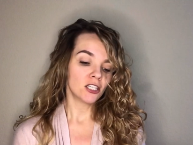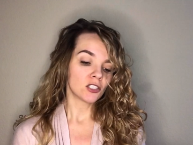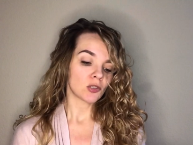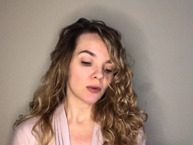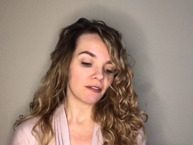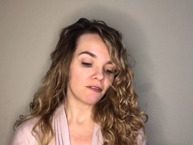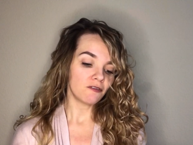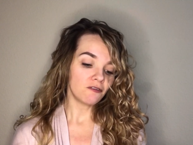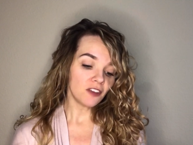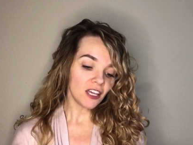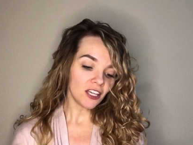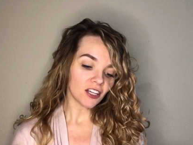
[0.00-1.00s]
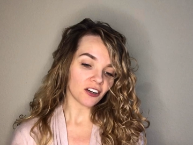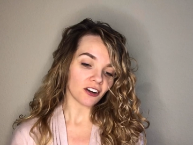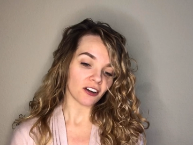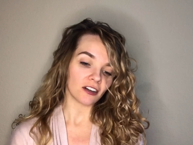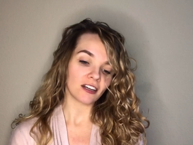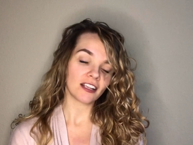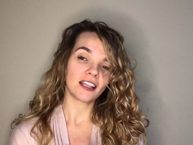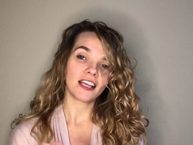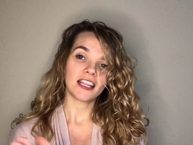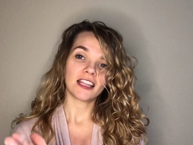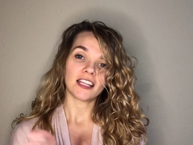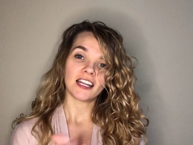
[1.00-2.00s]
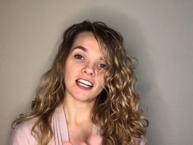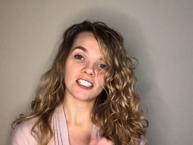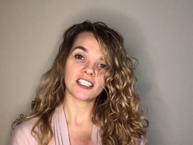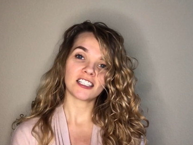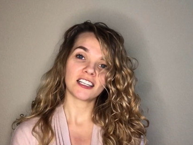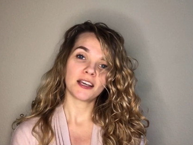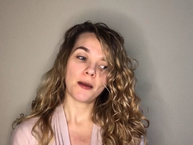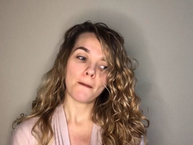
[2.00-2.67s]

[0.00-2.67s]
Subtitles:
So I figured the next